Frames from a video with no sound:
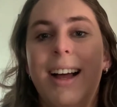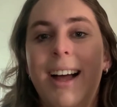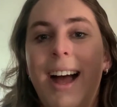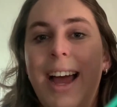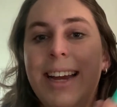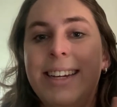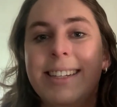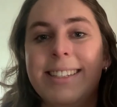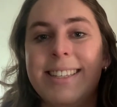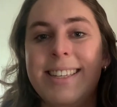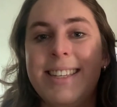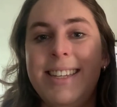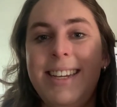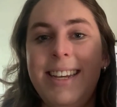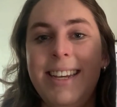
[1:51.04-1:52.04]
I can
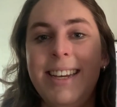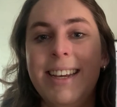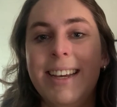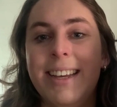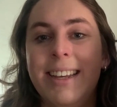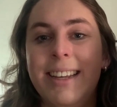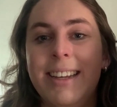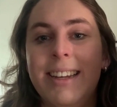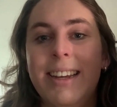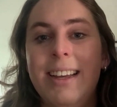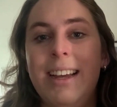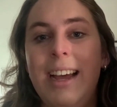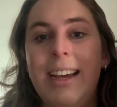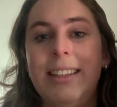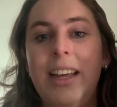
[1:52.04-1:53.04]
see.
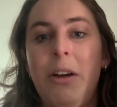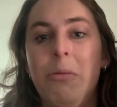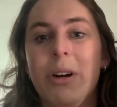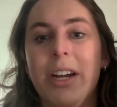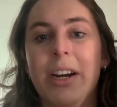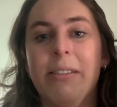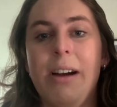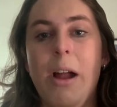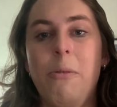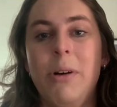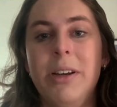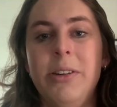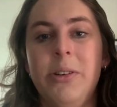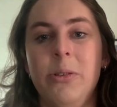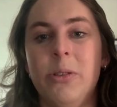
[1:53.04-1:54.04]
And then we're gonna write
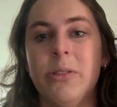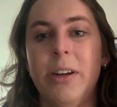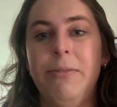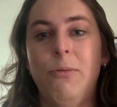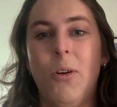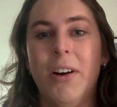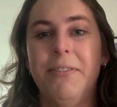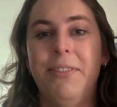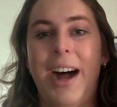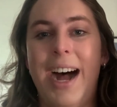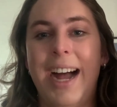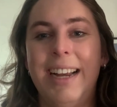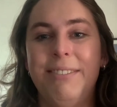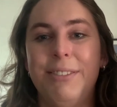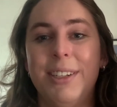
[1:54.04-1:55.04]
1, 2, 3, 4, 5.